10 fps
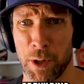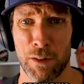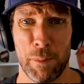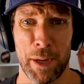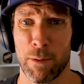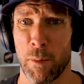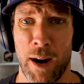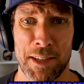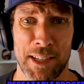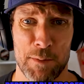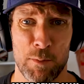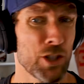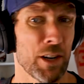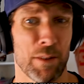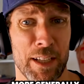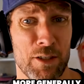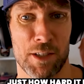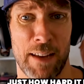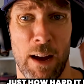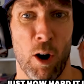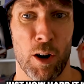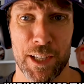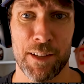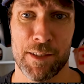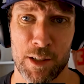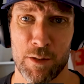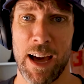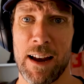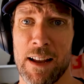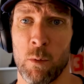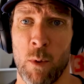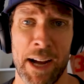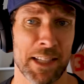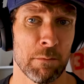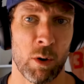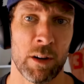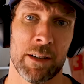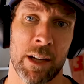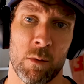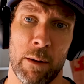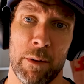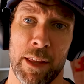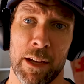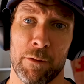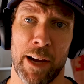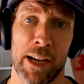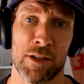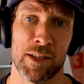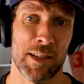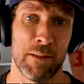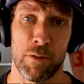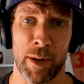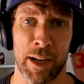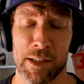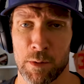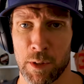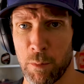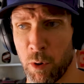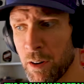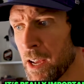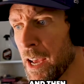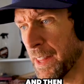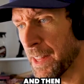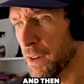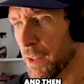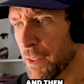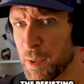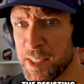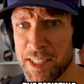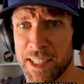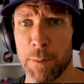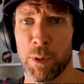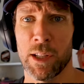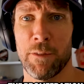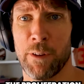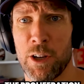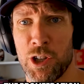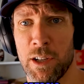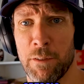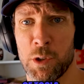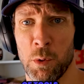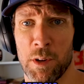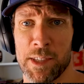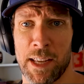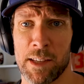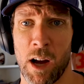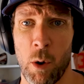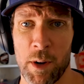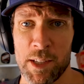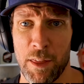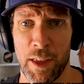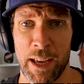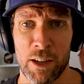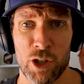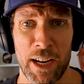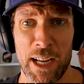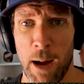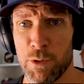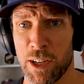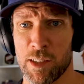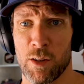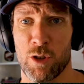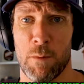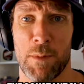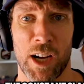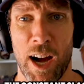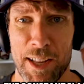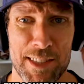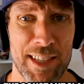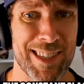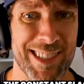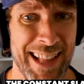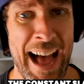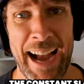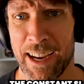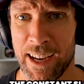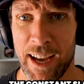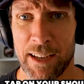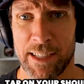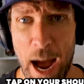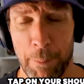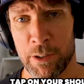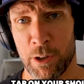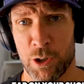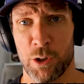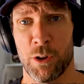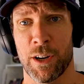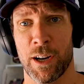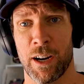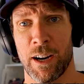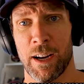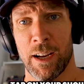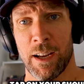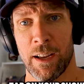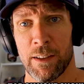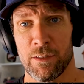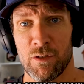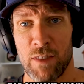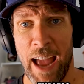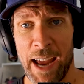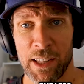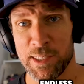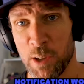building a repeatable process more generally, just how hard it is to do that and why it's important and why we think for agencies and for brands it's really important. And then resisting the proliferation of tools. That is always a thing. Shiny object syndrome, the constant Slack tap on your shoulder, endless